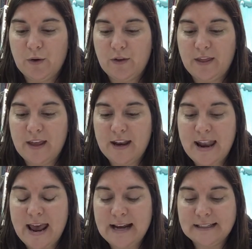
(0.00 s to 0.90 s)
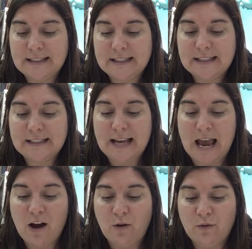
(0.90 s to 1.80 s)
The next
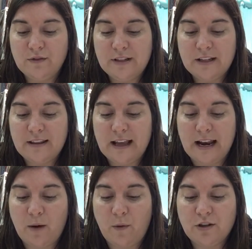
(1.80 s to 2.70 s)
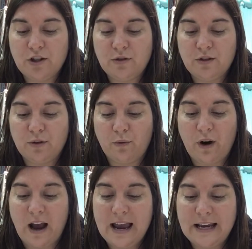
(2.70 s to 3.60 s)
sound that I want you to
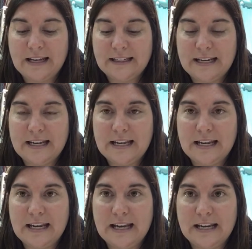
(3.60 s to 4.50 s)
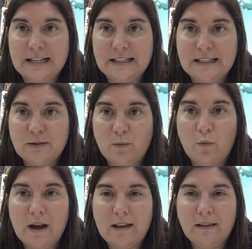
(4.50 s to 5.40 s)
write is
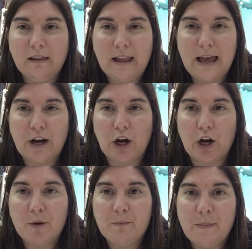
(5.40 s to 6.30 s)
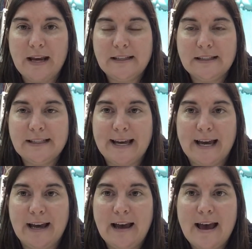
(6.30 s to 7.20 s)
what letter makes
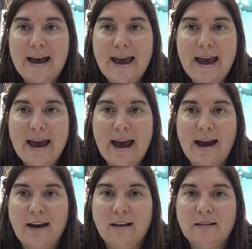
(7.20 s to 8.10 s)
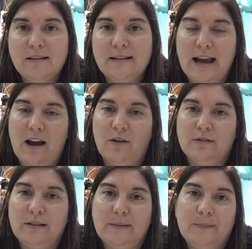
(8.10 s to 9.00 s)
the ah sound?